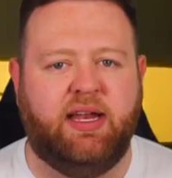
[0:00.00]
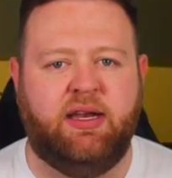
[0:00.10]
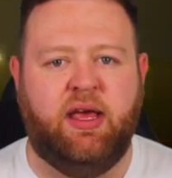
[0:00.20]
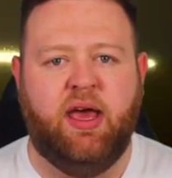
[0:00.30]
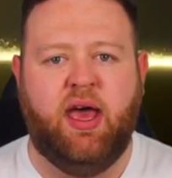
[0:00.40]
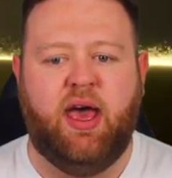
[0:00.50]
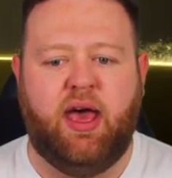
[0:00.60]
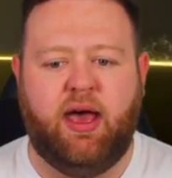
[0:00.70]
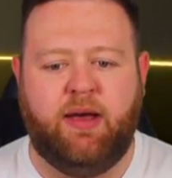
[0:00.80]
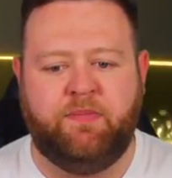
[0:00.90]
and
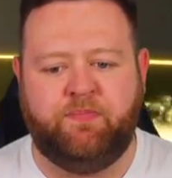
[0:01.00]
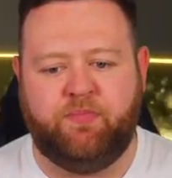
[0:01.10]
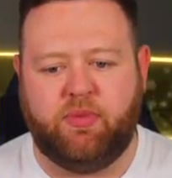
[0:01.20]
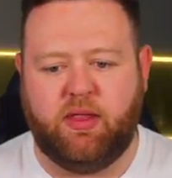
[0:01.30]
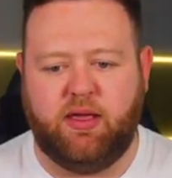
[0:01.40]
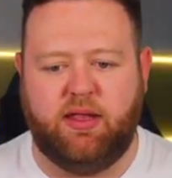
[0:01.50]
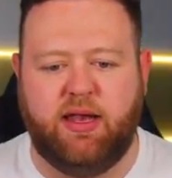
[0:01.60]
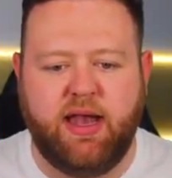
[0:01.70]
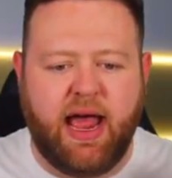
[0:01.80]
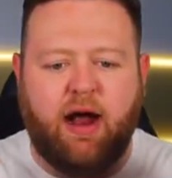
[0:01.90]
um,
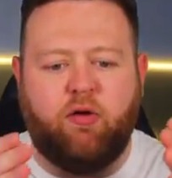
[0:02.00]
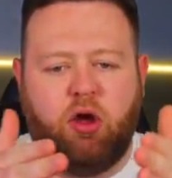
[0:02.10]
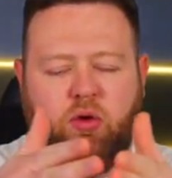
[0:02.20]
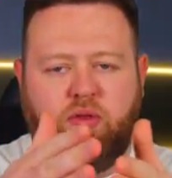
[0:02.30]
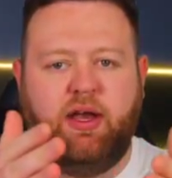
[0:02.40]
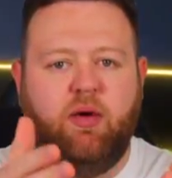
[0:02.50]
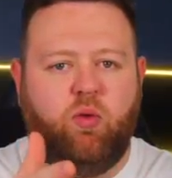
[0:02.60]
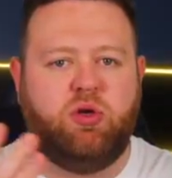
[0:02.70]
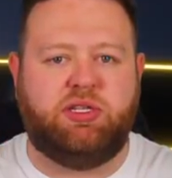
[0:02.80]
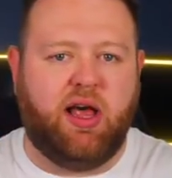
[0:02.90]
narrow than it
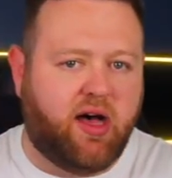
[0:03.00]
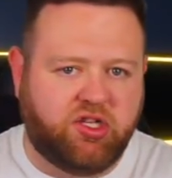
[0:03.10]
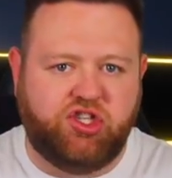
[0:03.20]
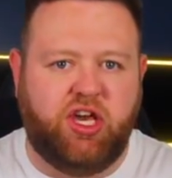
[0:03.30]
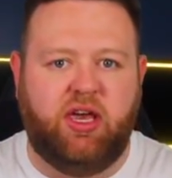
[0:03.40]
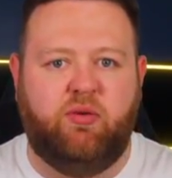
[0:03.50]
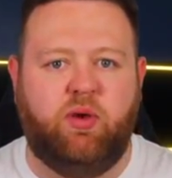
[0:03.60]
was last year,